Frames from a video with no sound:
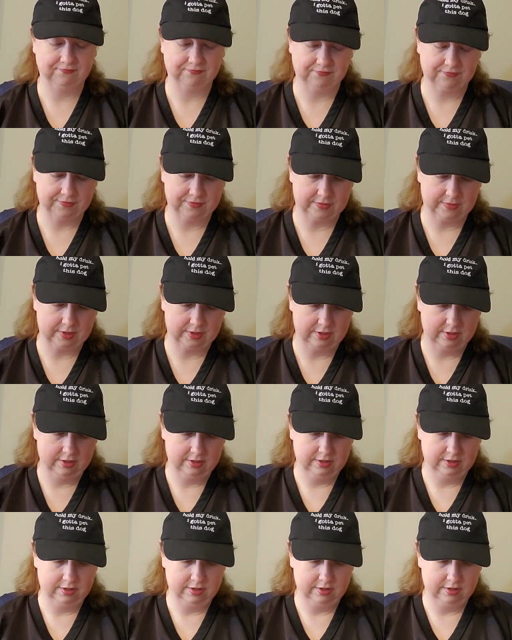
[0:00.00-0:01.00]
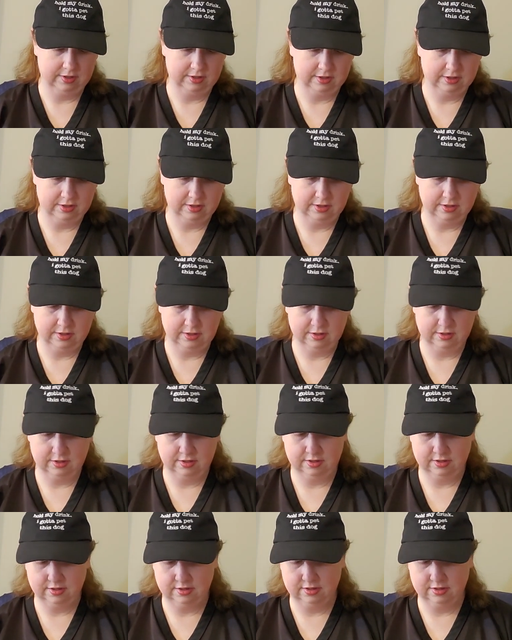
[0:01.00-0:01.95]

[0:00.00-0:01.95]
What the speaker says: No one is speaking in this clip.